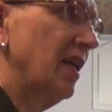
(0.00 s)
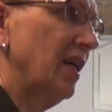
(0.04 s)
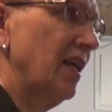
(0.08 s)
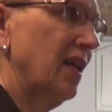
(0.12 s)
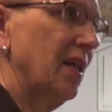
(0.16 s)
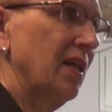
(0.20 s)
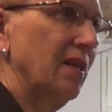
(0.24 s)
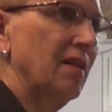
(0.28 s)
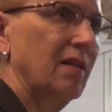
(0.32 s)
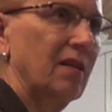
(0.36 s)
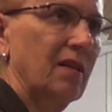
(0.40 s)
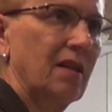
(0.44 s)

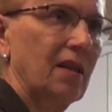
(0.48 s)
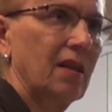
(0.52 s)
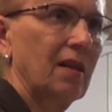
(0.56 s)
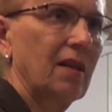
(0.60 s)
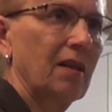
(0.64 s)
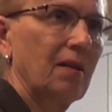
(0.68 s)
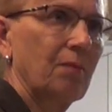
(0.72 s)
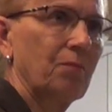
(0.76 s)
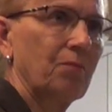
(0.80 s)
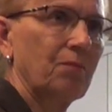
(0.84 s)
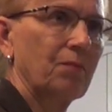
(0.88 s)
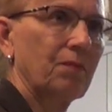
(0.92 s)
in
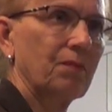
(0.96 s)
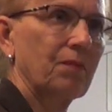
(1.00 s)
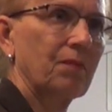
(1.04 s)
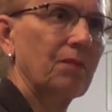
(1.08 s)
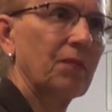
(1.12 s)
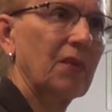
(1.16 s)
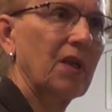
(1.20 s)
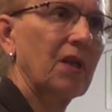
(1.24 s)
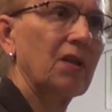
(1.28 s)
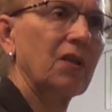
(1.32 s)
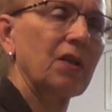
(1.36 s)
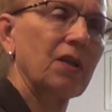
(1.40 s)

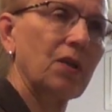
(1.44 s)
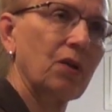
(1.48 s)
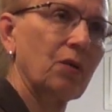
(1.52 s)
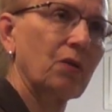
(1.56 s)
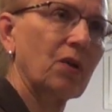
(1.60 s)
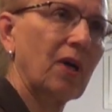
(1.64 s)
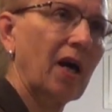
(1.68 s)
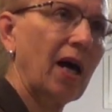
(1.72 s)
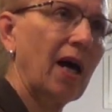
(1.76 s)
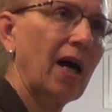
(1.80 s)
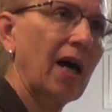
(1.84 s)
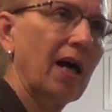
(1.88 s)
the
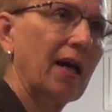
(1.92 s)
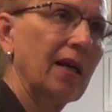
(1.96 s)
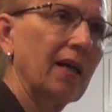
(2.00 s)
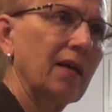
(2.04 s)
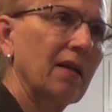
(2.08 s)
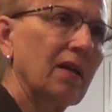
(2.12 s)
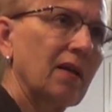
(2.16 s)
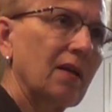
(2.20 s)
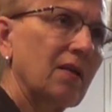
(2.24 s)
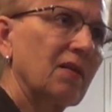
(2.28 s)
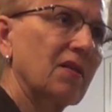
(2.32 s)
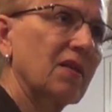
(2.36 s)

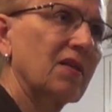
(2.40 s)
UK.